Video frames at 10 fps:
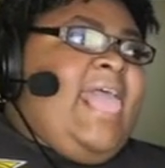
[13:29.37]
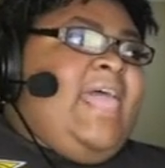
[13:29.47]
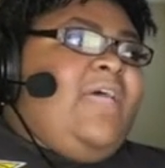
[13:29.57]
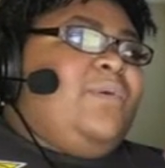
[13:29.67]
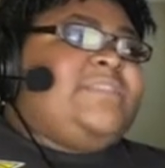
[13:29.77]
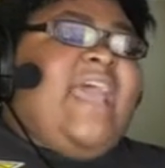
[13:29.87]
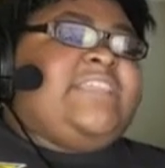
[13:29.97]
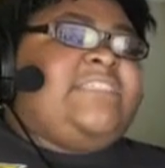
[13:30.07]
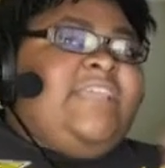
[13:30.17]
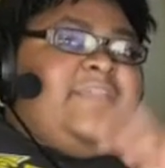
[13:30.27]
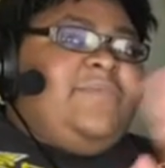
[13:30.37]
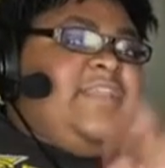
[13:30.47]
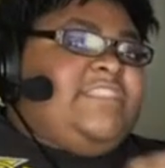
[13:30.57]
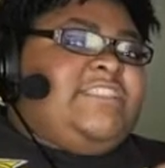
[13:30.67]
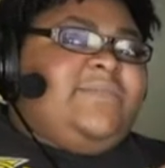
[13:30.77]
who was actually in a
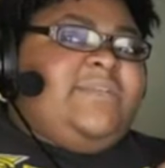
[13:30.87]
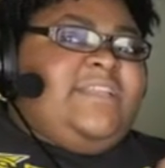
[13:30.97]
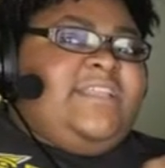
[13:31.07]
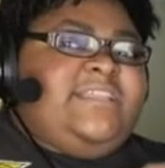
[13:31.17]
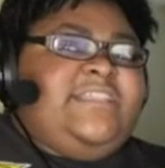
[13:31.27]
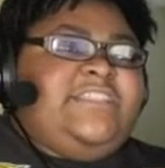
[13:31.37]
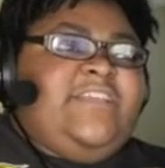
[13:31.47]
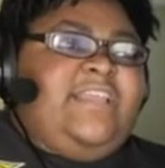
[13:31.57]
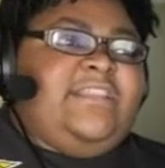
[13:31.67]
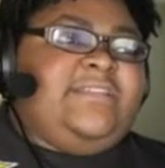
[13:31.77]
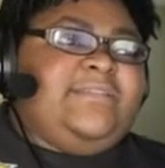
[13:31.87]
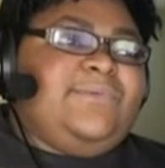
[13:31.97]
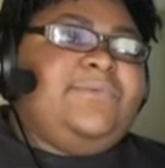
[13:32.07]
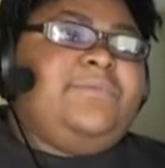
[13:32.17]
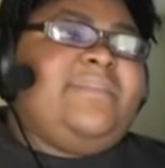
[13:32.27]
relationship with another teacher at the
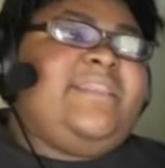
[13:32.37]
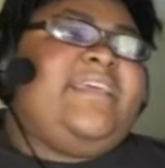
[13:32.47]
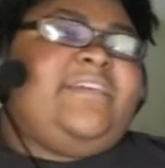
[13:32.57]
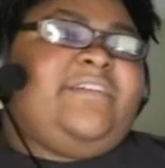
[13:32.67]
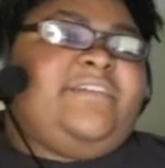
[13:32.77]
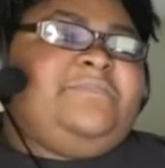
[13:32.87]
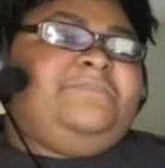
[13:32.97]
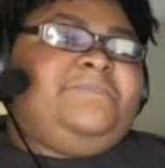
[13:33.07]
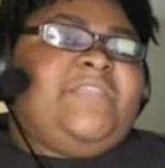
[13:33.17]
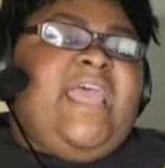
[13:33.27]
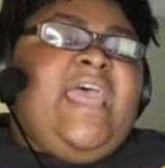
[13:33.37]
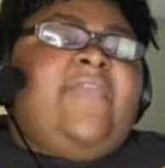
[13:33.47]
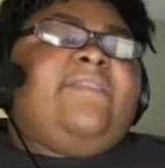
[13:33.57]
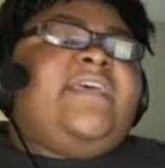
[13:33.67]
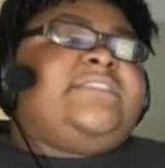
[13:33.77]
school, but they're
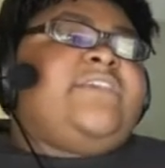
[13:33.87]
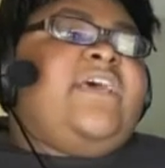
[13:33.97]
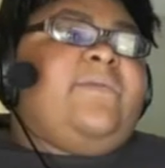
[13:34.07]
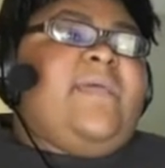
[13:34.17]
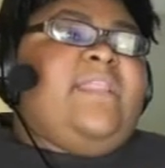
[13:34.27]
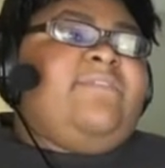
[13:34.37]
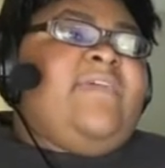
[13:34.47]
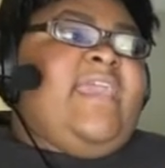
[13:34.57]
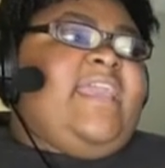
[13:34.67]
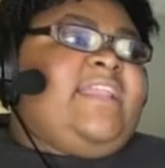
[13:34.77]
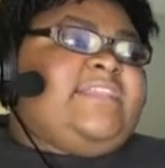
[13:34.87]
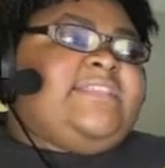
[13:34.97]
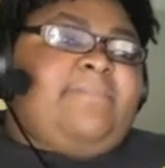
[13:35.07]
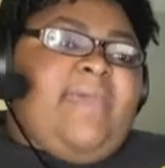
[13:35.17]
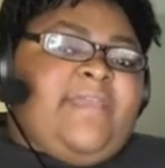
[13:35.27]
so irrelevant it
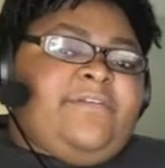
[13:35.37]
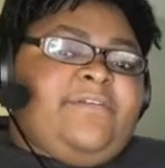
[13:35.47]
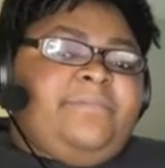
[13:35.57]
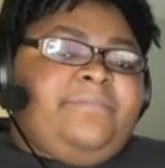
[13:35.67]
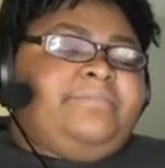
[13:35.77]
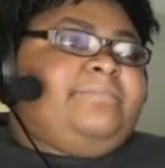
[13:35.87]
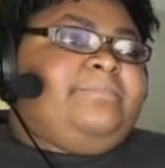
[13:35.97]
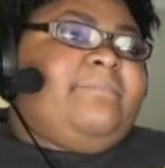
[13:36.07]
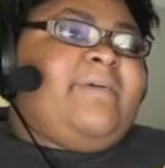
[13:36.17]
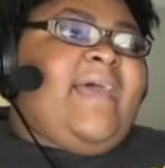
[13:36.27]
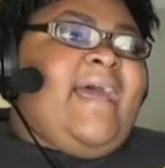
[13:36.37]
doesn't matter. But